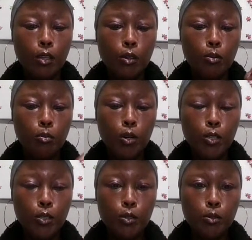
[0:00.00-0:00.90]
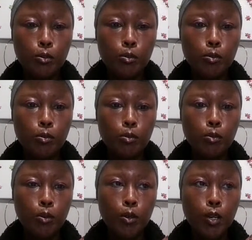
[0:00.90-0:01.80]
you want to,
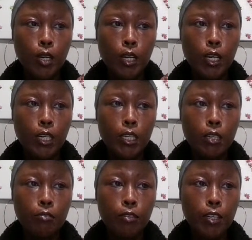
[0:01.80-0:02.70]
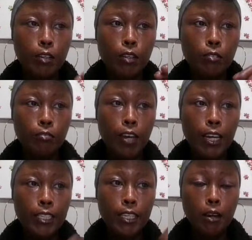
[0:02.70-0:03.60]
it'll
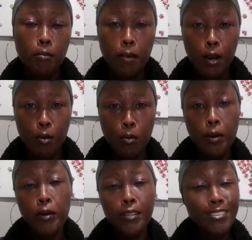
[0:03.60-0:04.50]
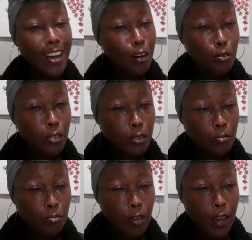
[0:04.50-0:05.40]
affect my Aquarius house.
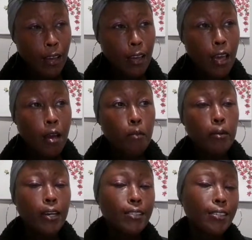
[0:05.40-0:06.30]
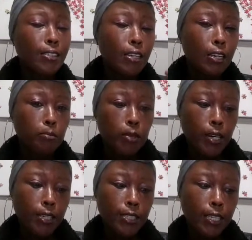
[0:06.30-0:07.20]
Okay. Because
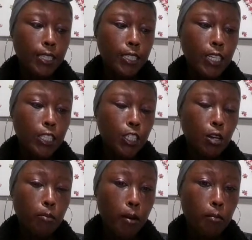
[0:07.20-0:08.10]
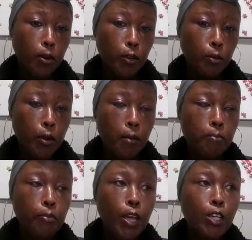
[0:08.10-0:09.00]
it's conjunct my
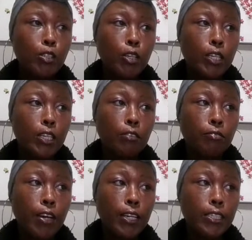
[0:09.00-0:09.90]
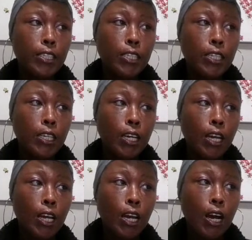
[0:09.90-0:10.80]
Mercury. So it can affect
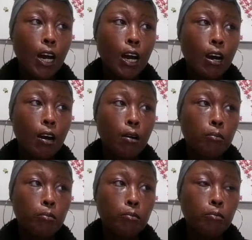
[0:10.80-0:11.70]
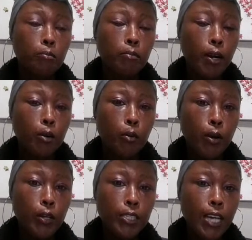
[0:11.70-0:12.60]
my
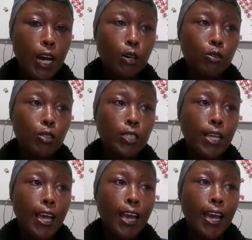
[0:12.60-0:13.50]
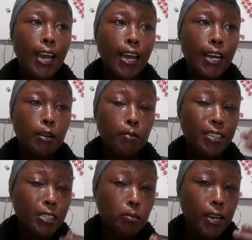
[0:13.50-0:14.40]
Aquarius house and
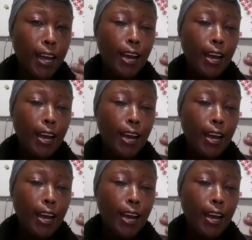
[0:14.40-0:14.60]
my Gemini